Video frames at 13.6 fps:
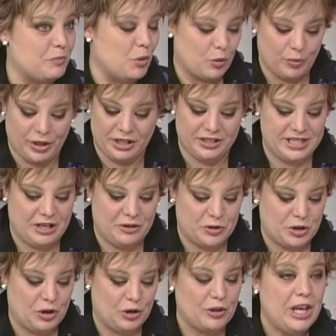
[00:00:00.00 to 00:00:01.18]
more real, down
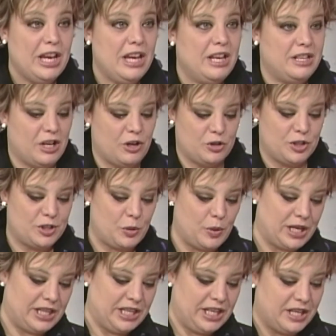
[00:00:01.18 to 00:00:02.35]
to earth. Now, just
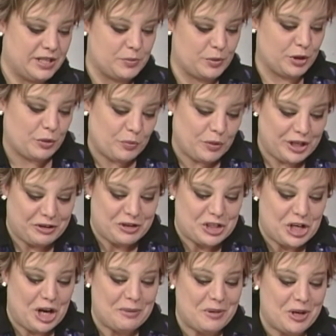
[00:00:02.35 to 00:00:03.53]
quickly, because we're going to run out of
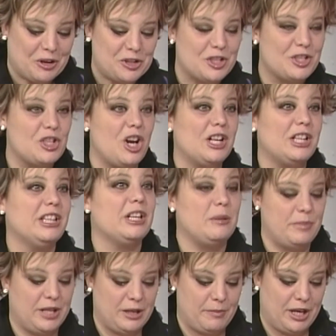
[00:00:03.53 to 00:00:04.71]
time here, just talk a little
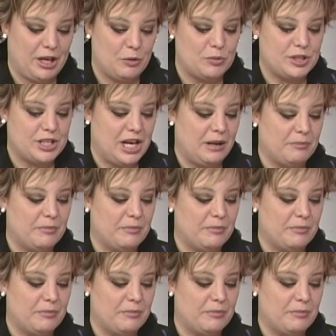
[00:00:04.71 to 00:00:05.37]
bit about,